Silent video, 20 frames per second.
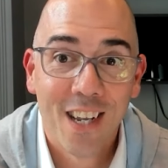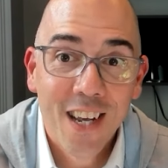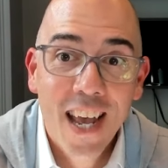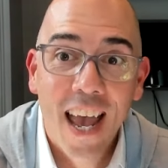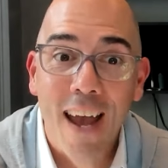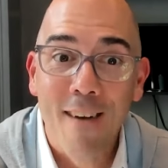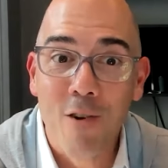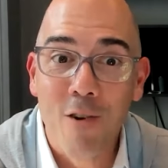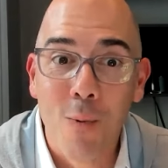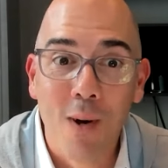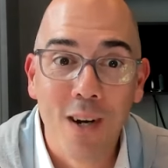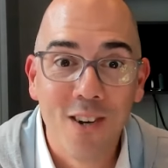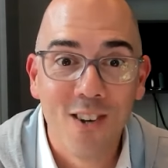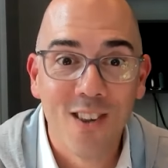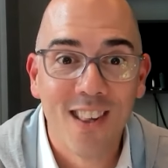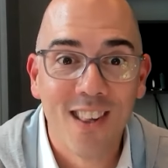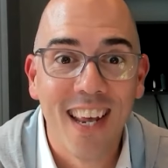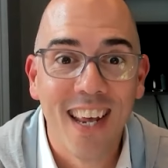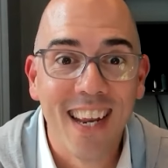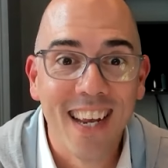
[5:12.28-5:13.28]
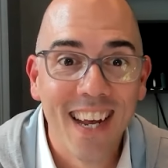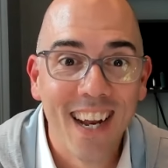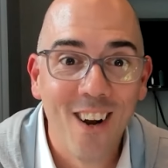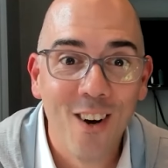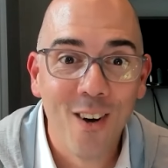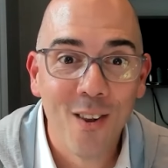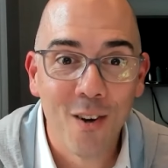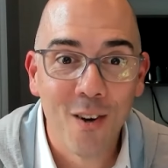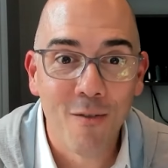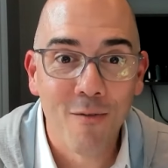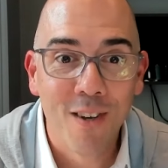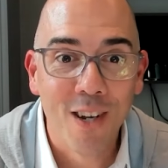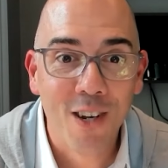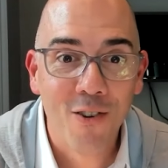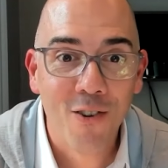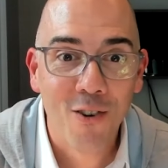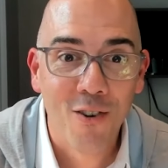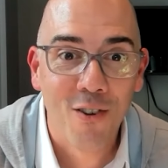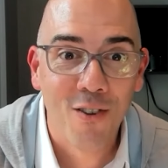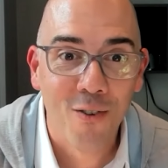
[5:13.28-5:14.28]
Everyone just can't get all their
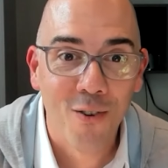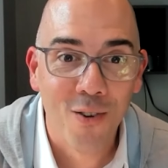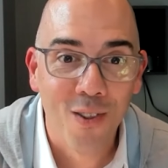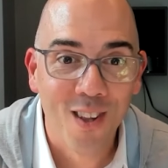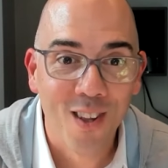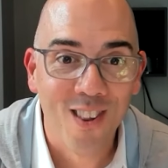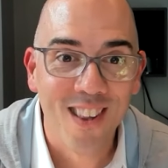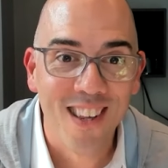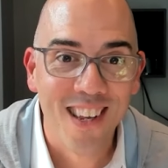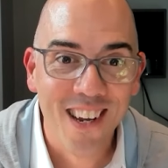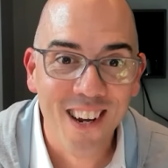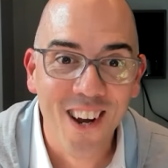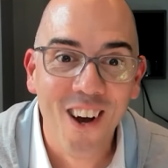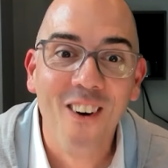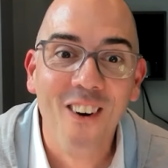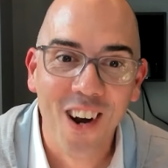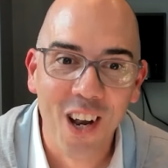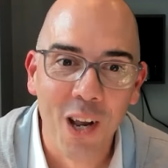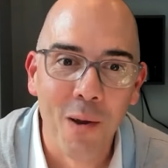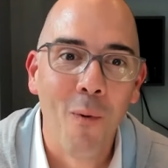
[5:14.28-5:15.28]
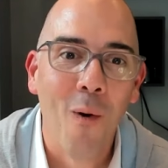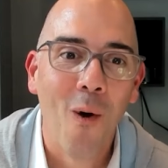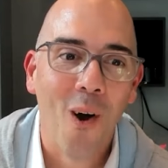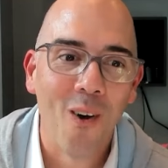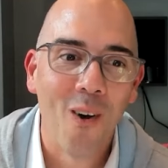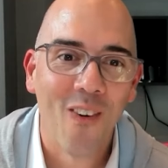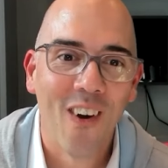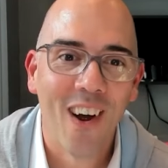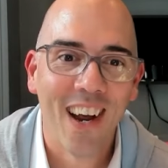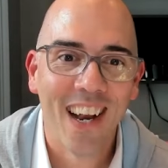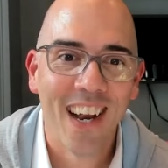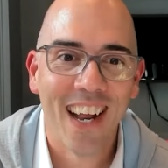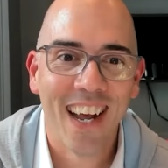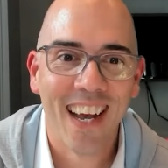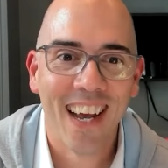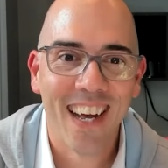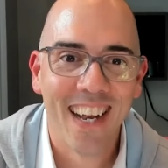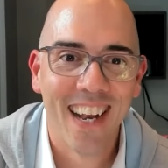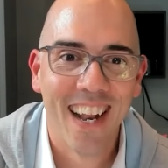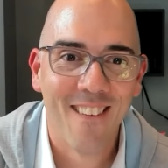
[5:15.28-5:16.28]
features through the CEO anymore, right?
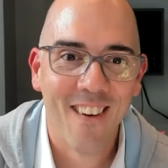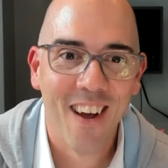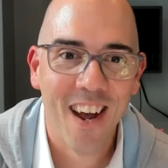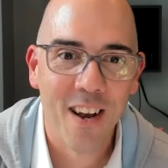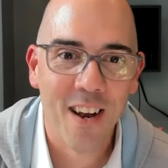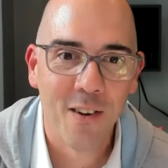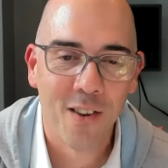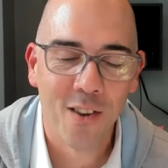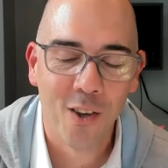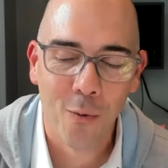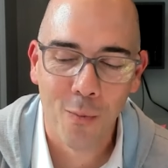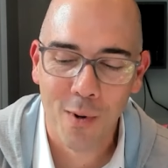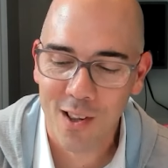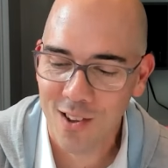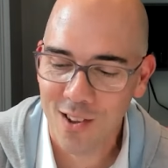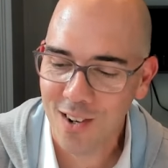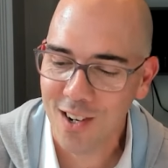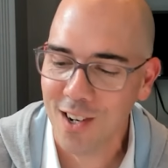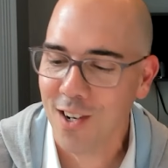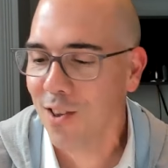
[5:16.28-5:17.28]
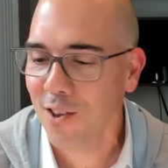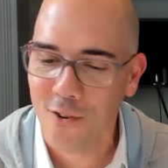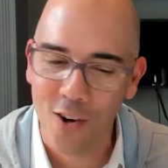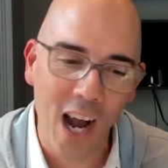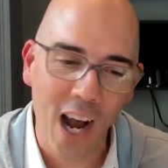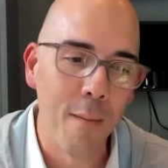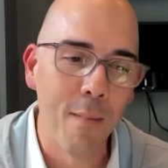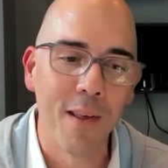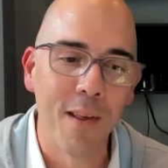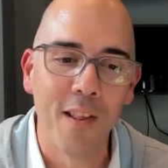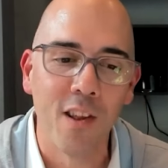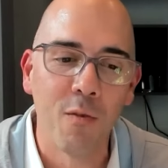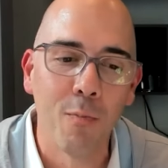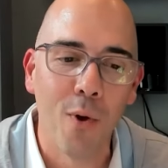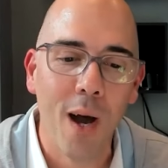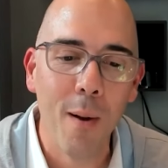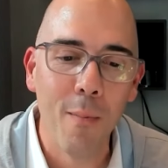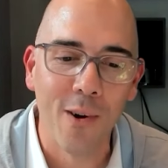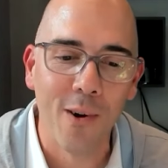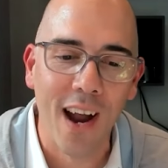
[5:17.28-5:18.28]
And so we started describing this
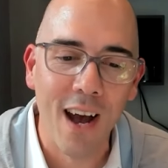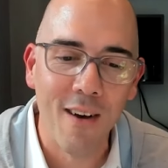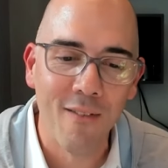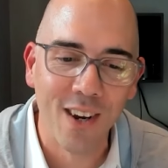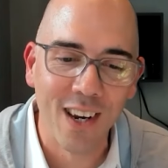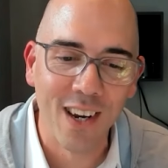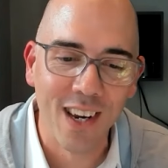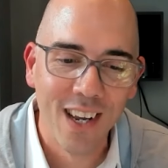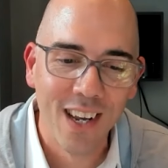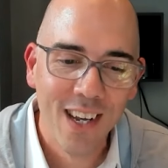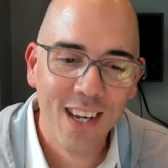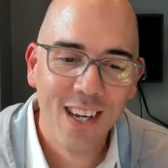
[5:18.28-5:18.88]
problem we're having.